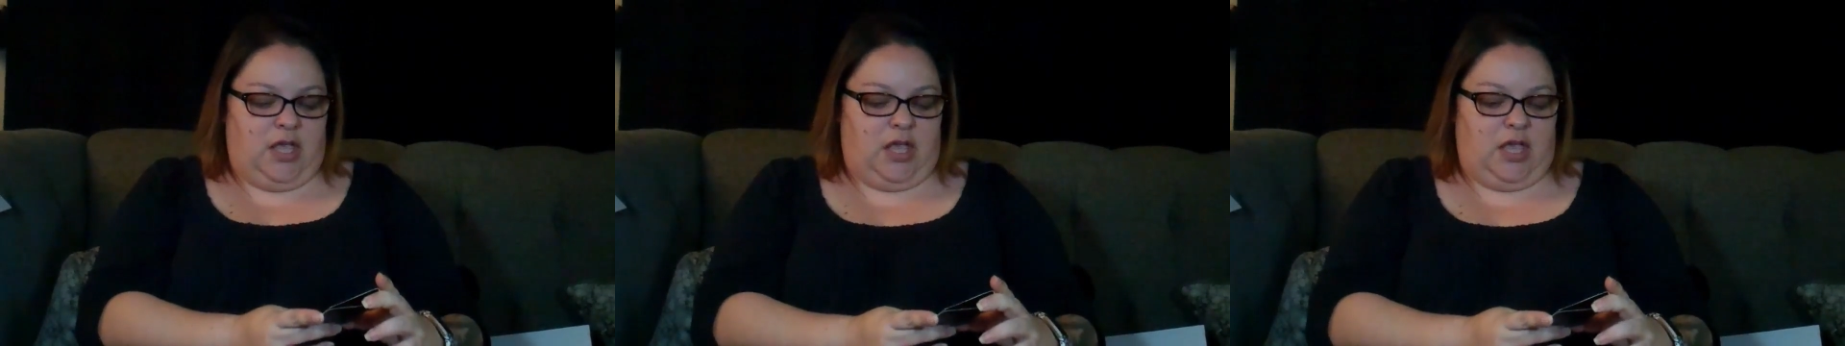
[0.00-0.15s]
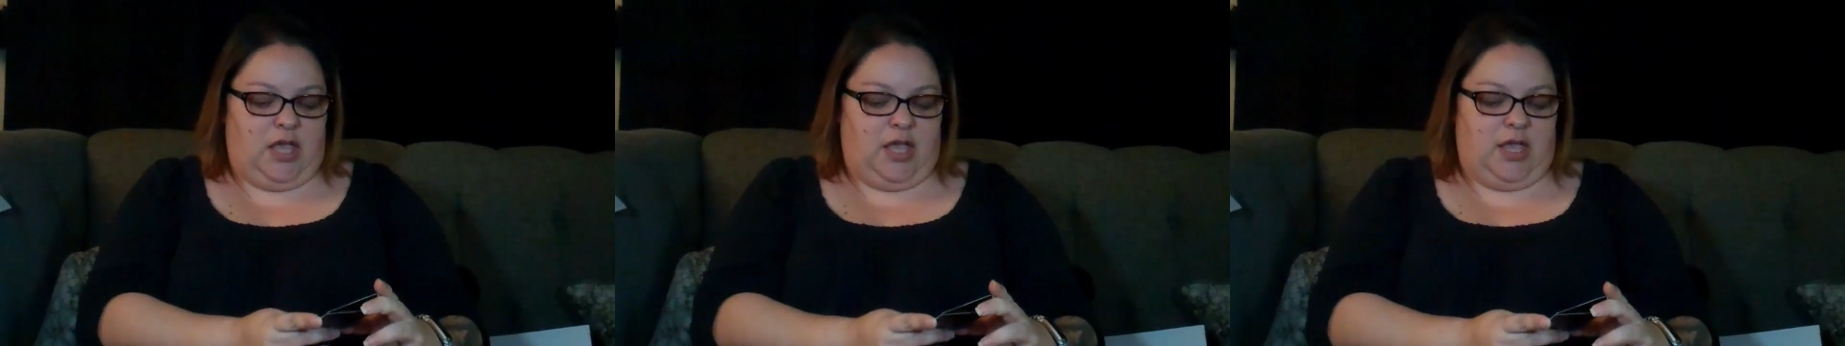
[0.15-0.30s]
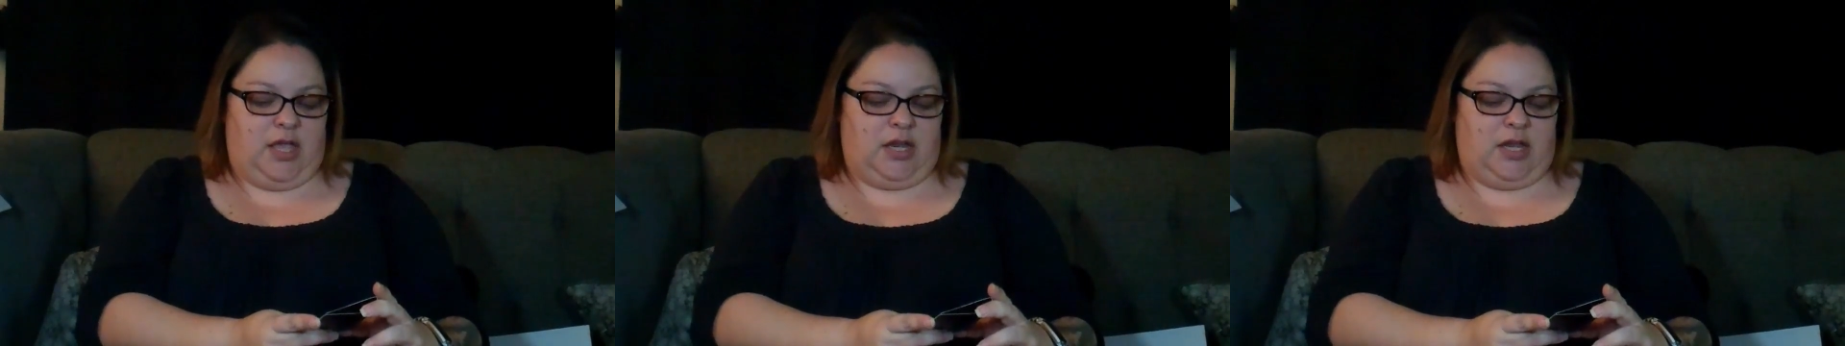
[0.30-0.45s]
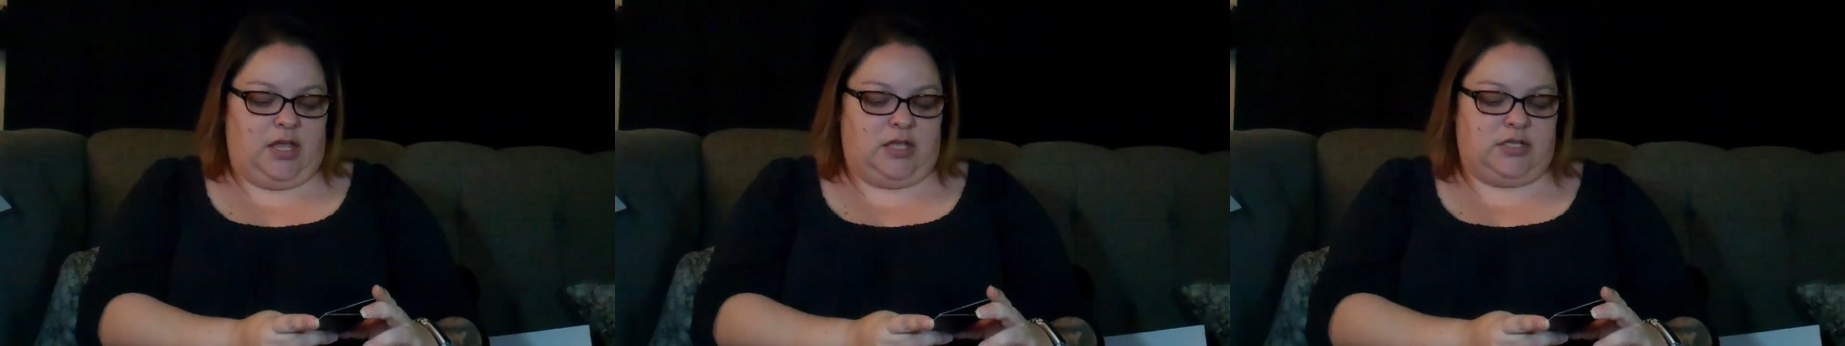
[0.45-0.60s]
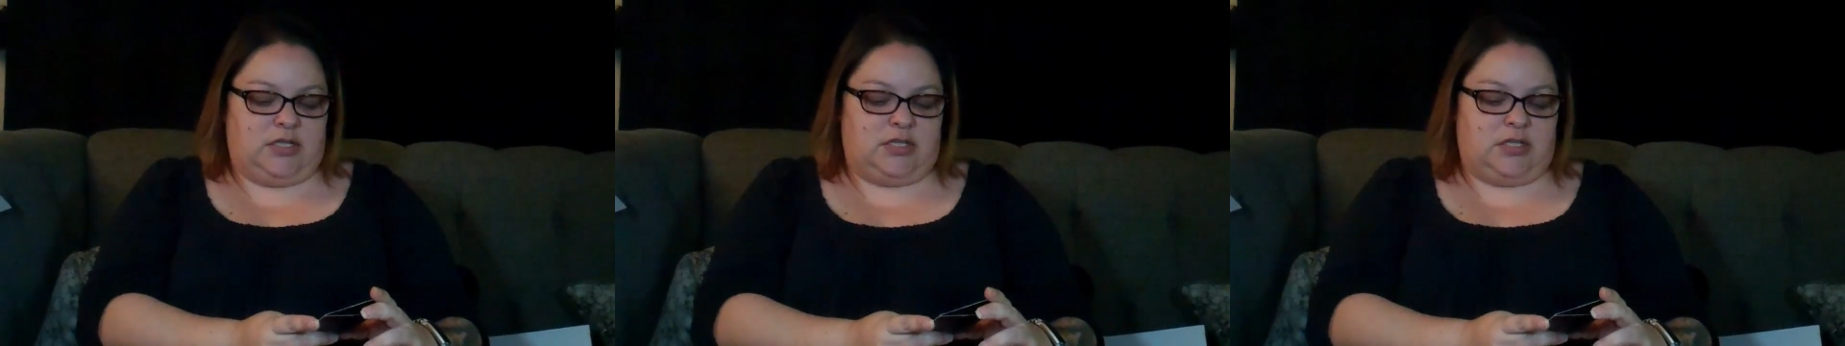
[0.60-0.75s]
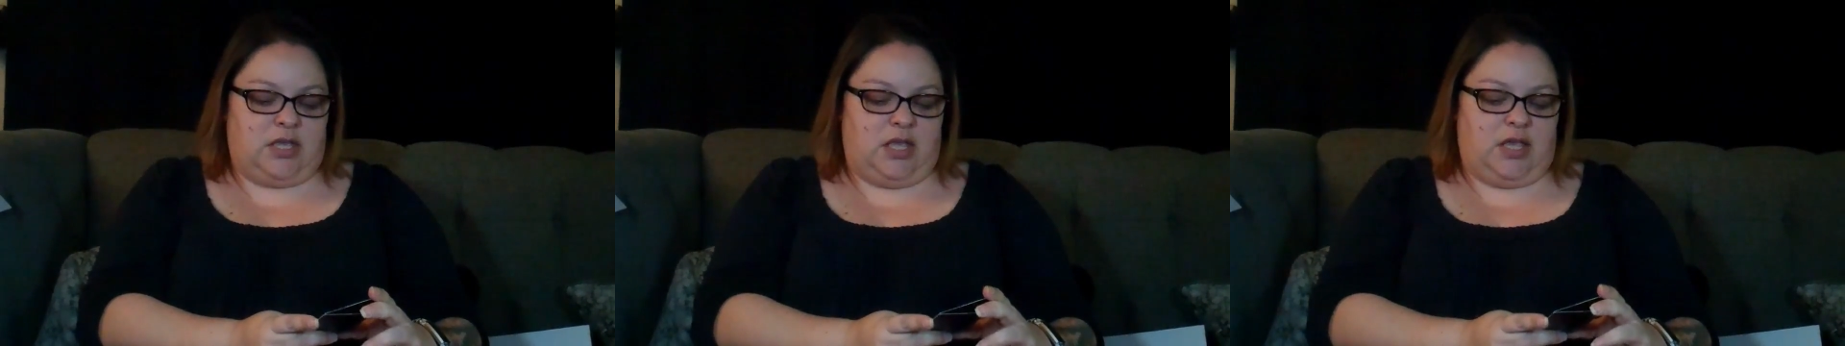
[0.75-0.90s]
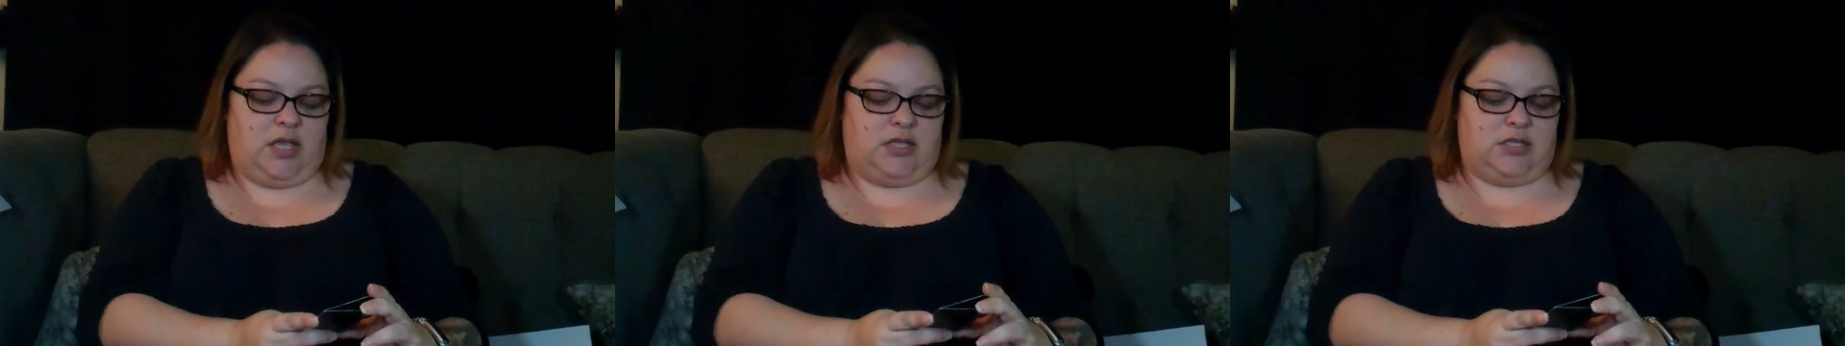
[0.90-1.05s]
And it
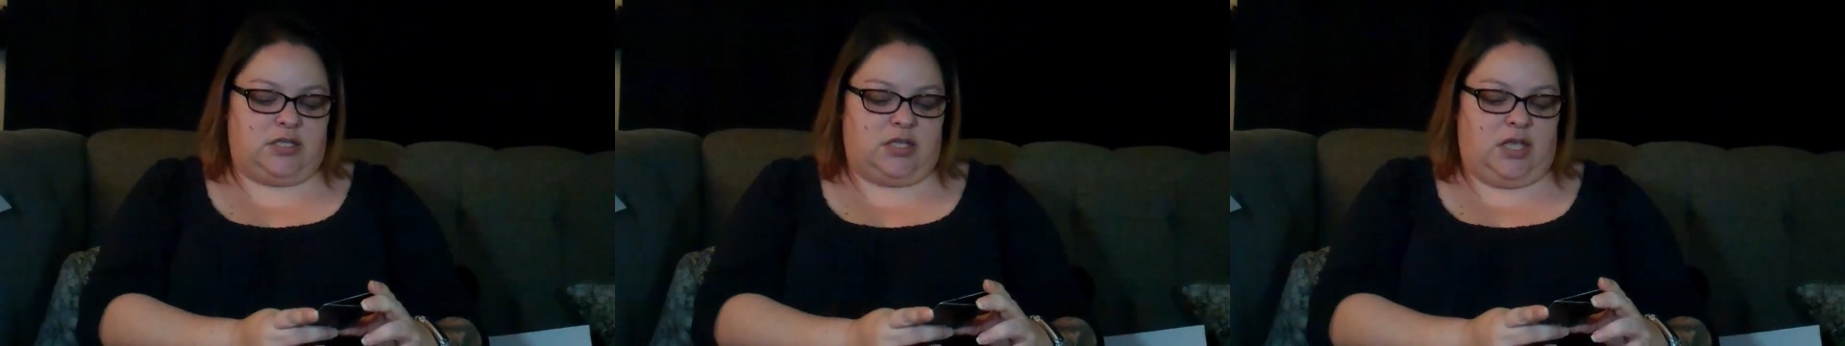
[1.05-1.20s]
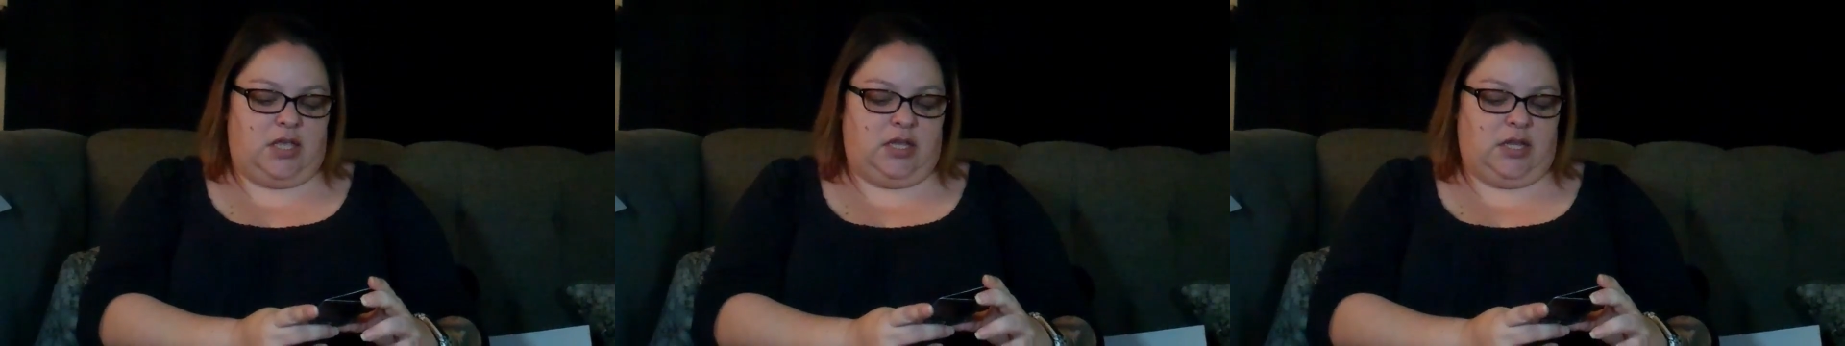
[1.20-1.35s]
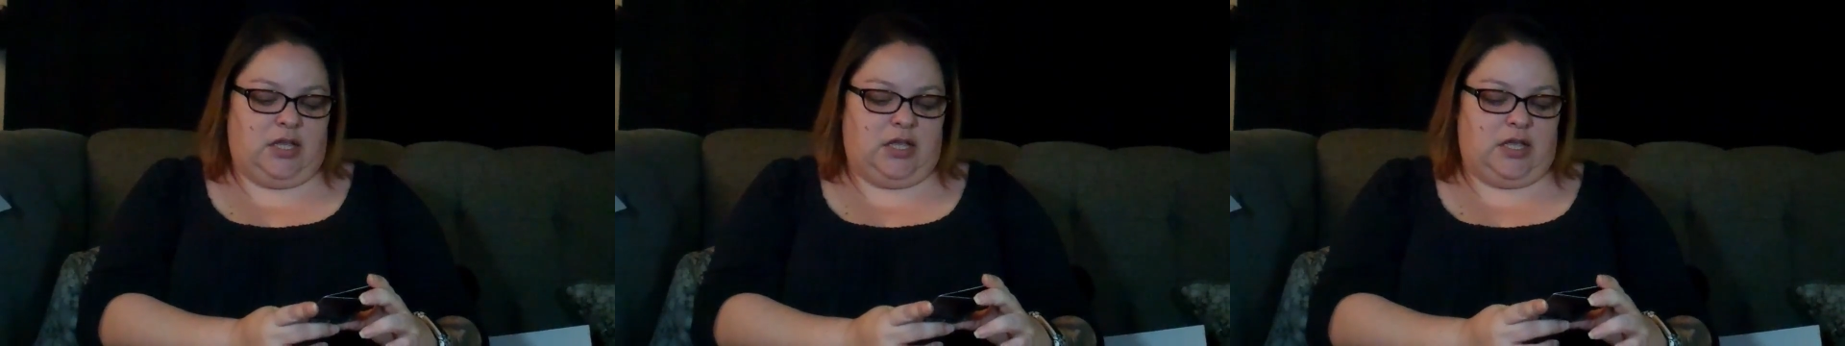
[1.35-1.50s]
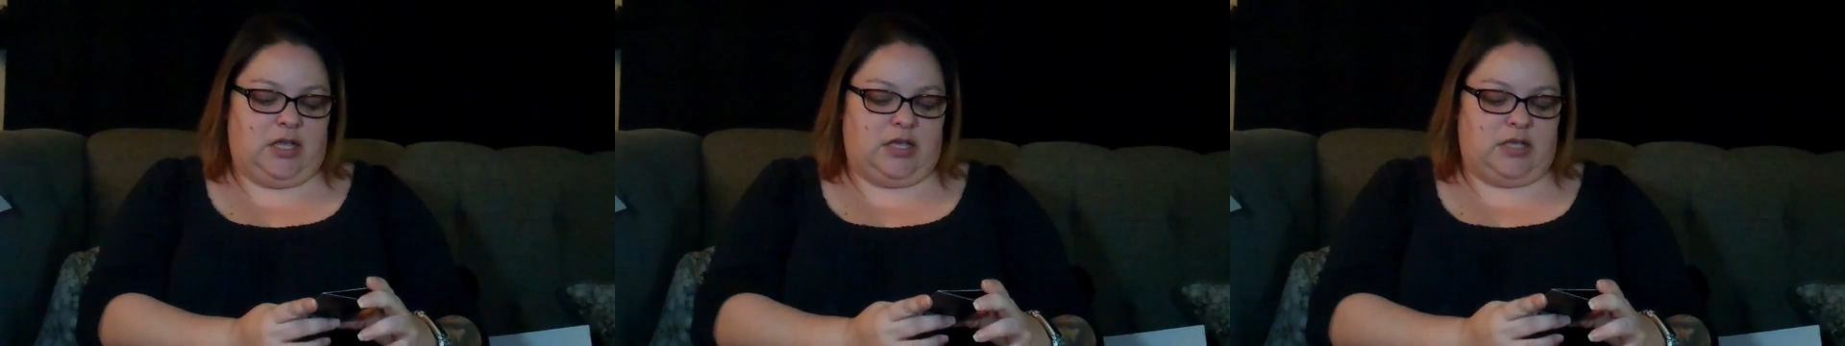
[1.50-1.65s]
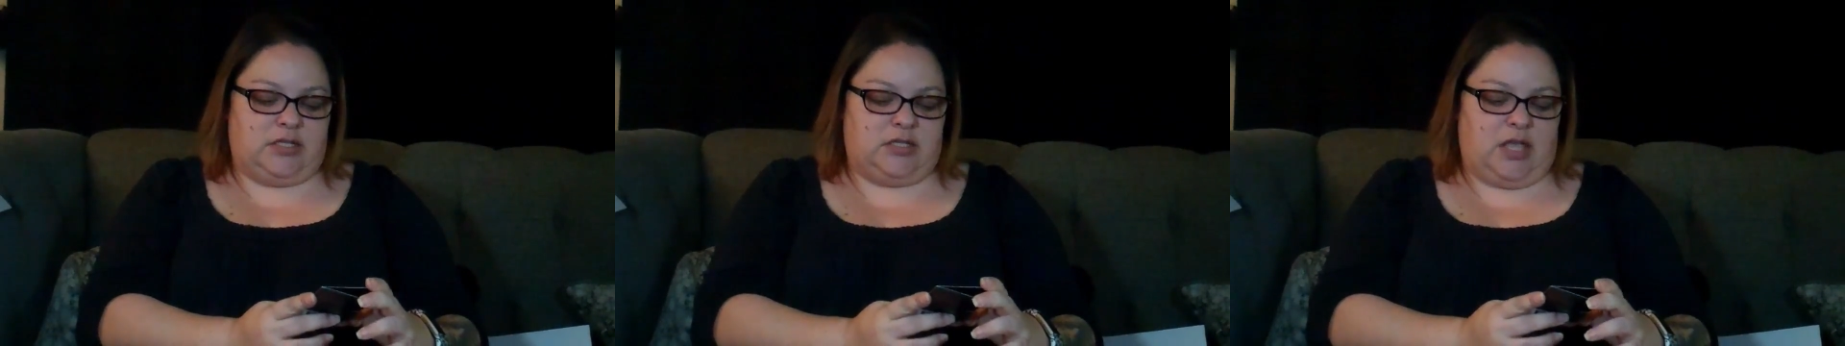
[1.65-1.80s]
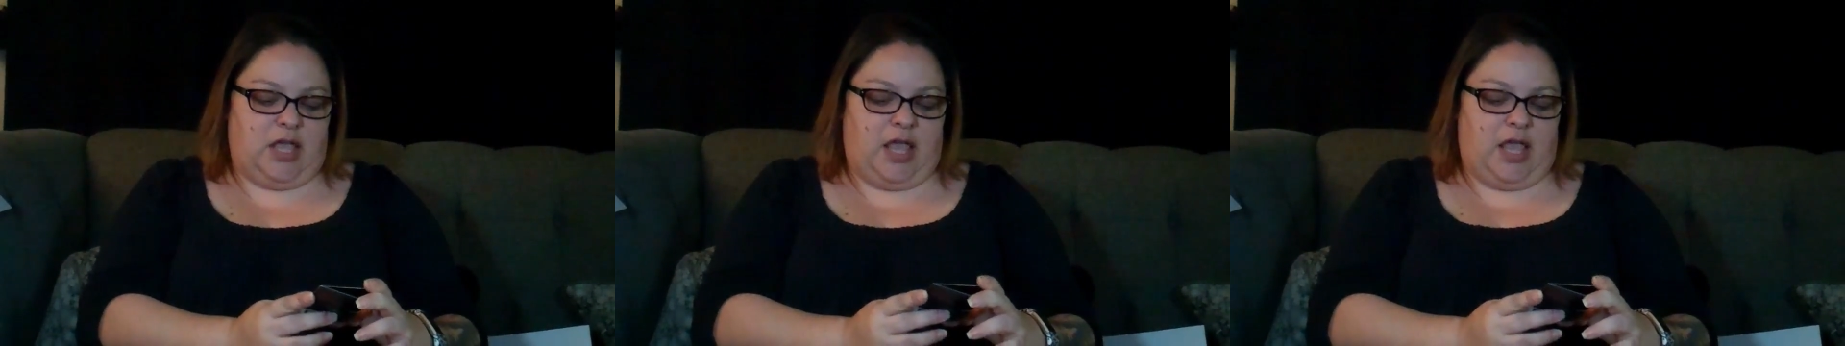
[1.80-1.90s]
says it is